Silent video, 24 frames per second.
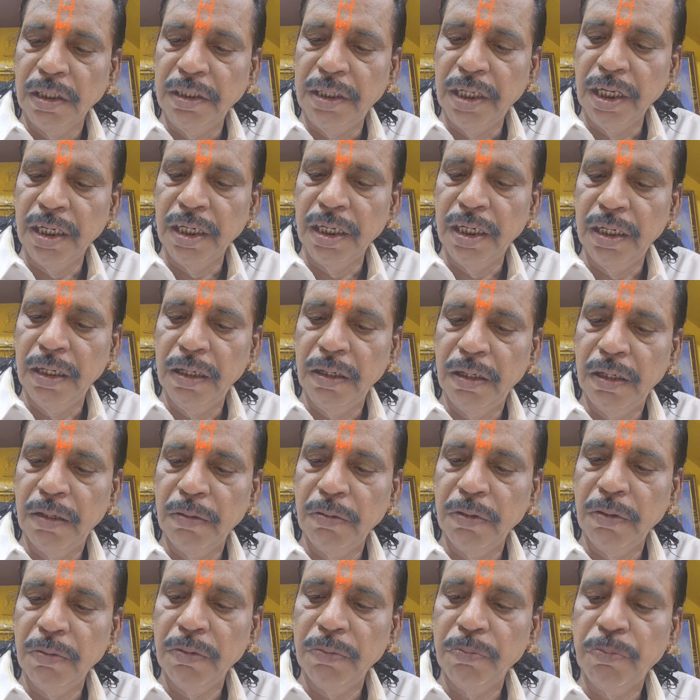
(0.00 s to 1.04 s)
Then
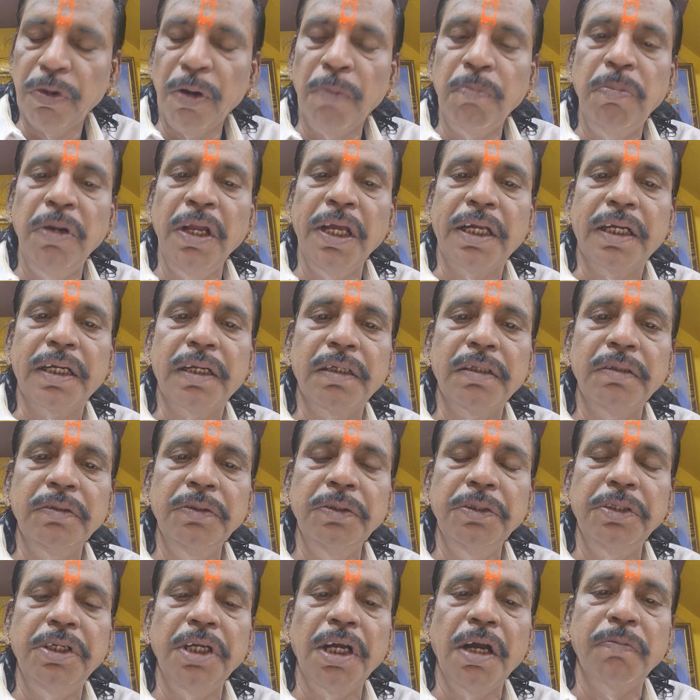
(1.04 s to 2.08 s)
public,
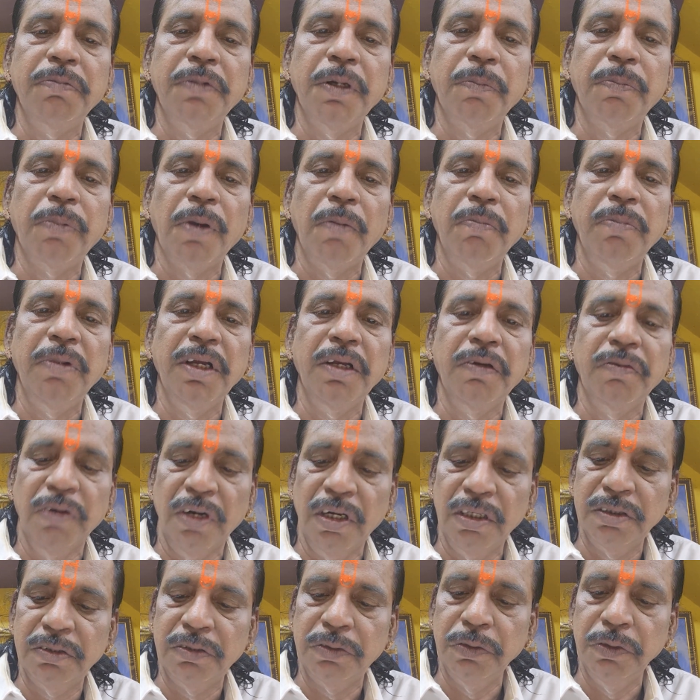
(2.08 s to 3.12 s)
duty of the public
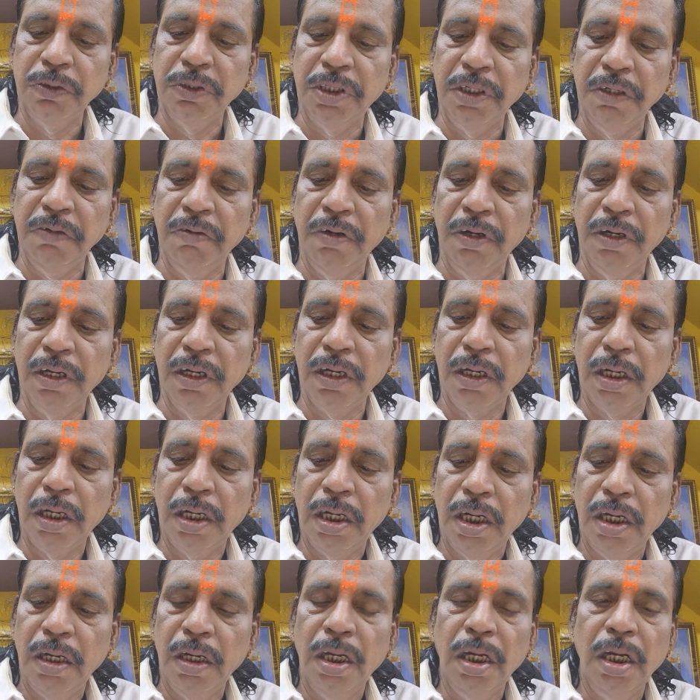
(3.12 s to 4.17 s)
was to give
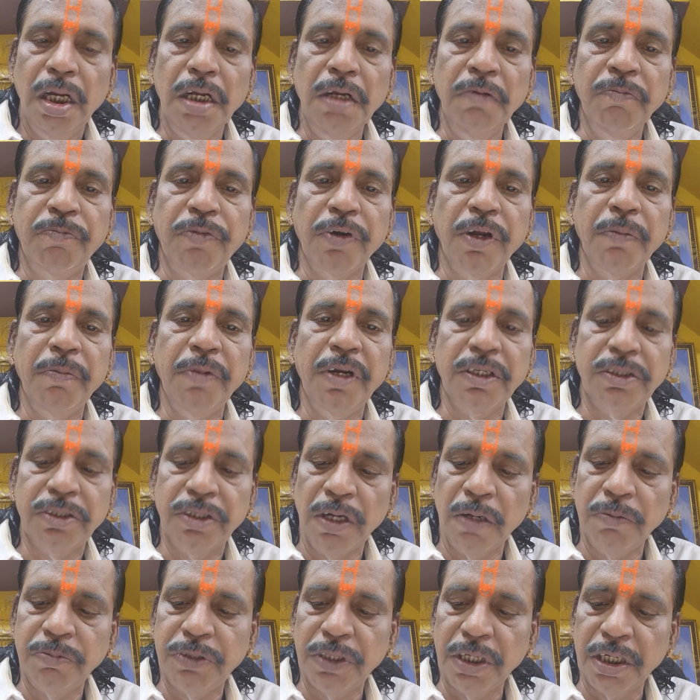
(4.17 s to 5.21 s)

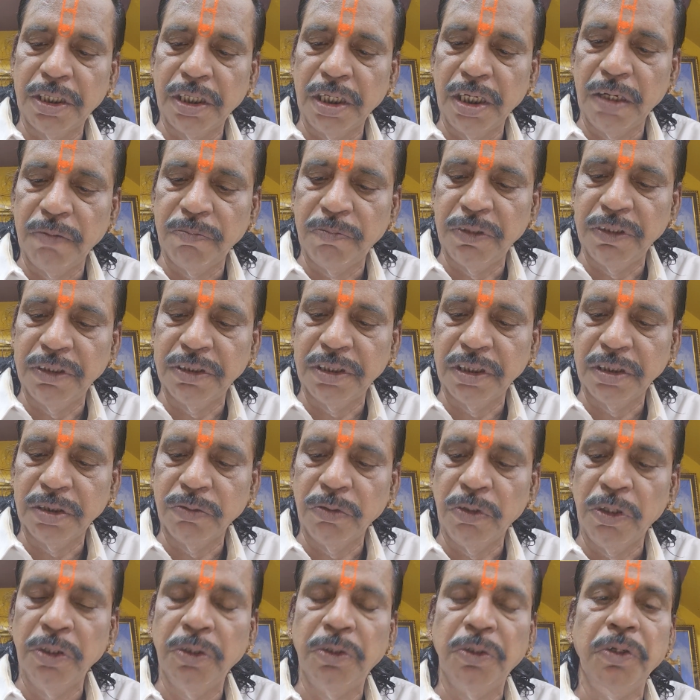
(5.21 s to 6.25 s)
information of certain
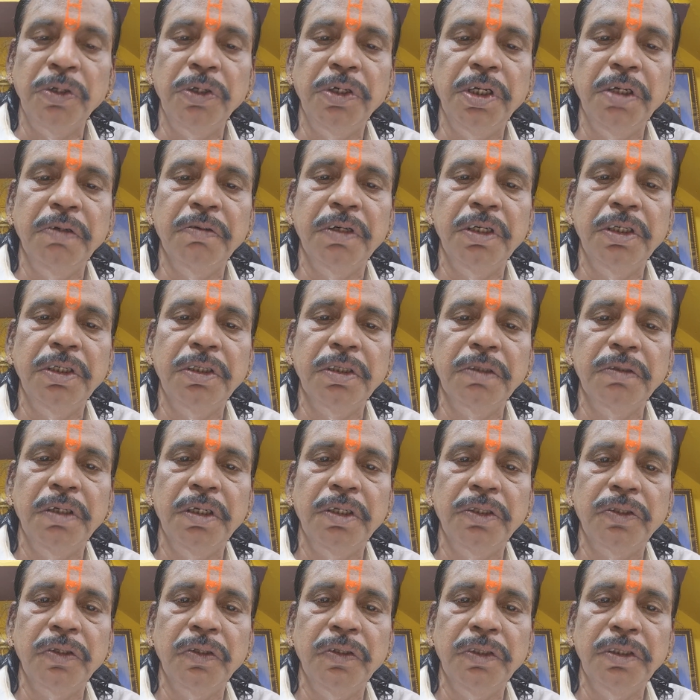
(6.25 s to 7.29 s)
offences, 121 to
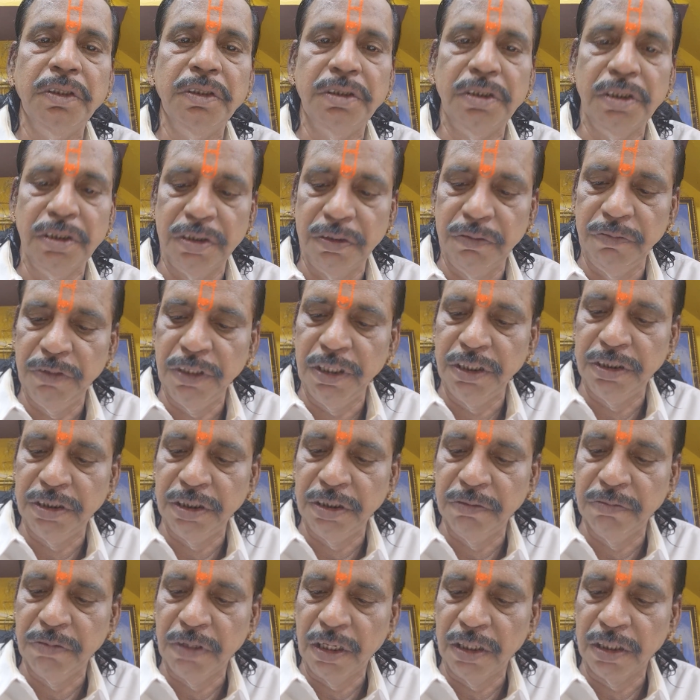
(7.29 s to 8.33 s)
126,
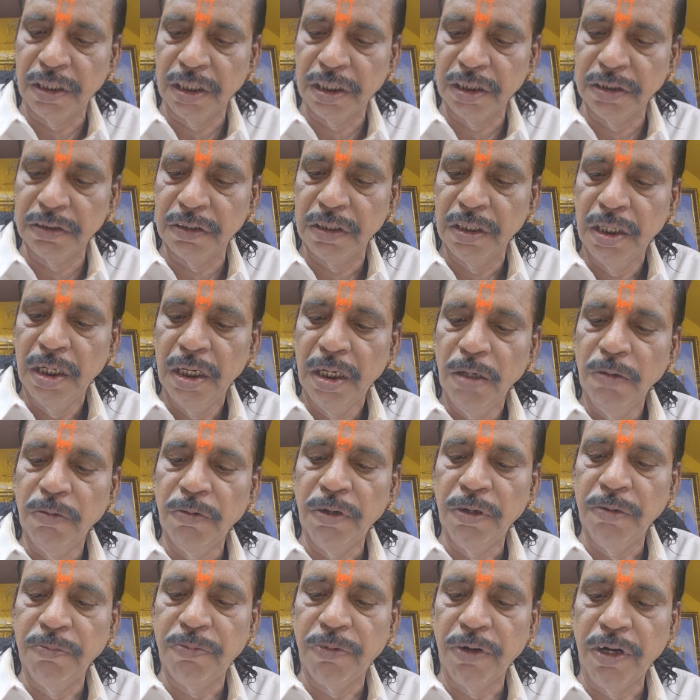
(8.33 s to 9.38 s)
waging war against,
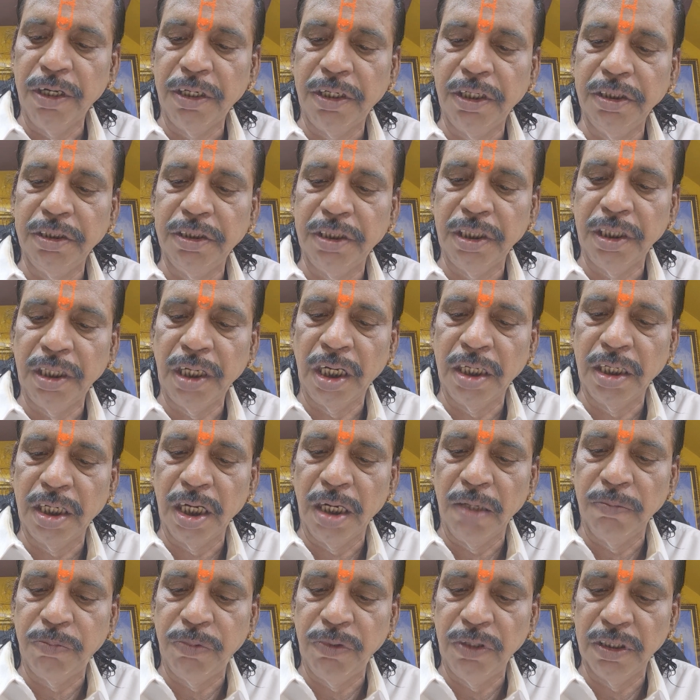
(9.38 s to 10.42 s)
143,
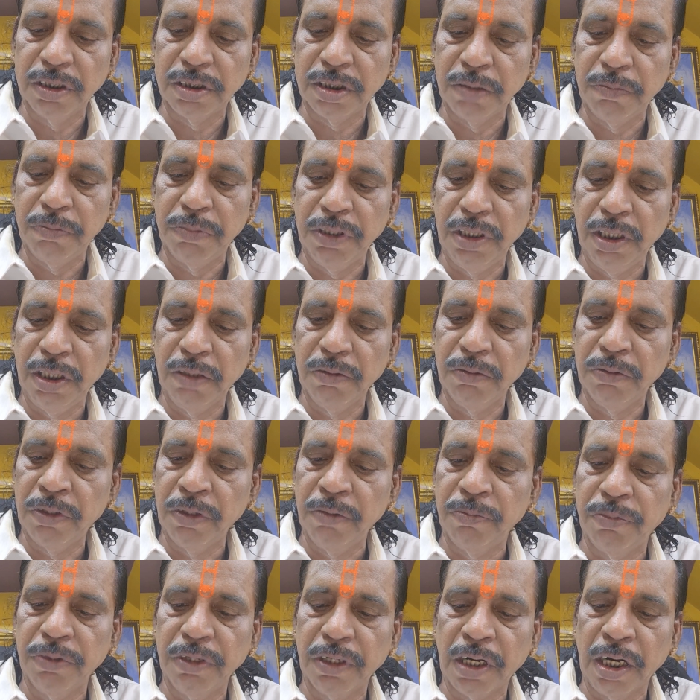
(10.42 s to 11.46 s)
unlawful assembly,
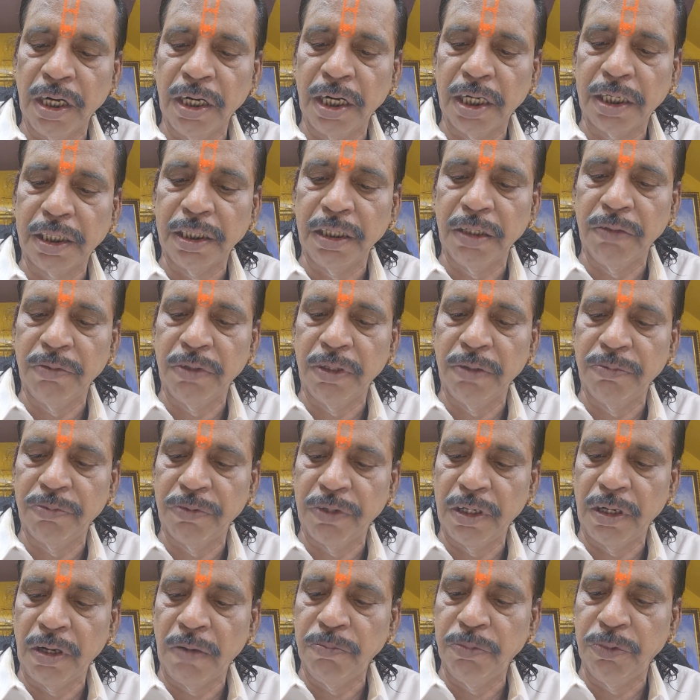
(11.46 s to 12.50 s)
connected
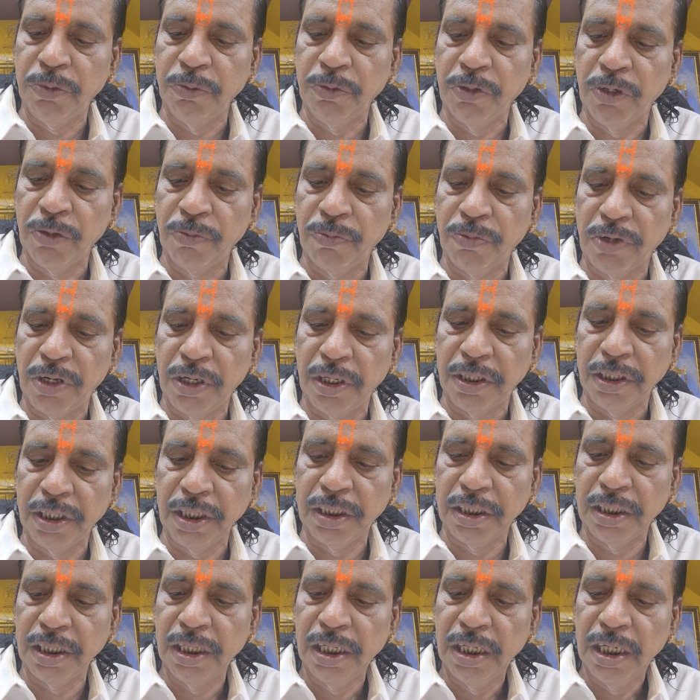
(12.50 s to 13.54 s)
up to
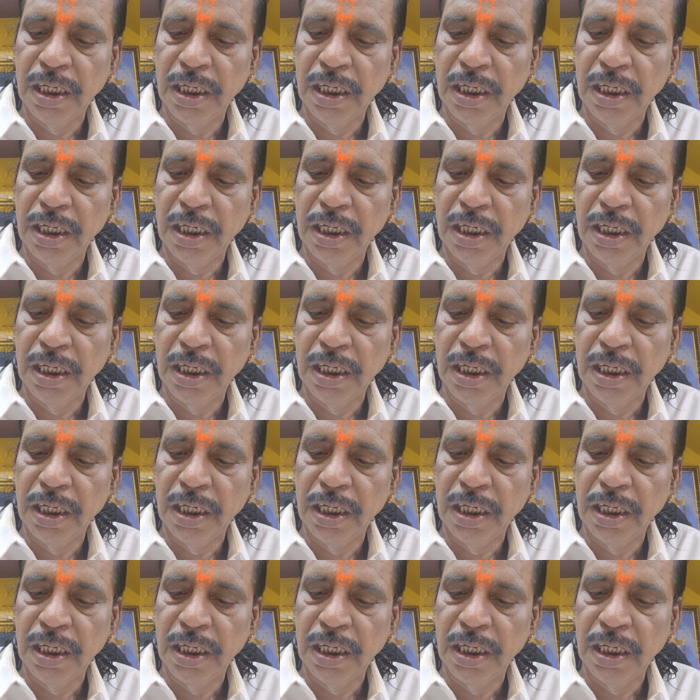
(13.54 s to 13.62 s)
148.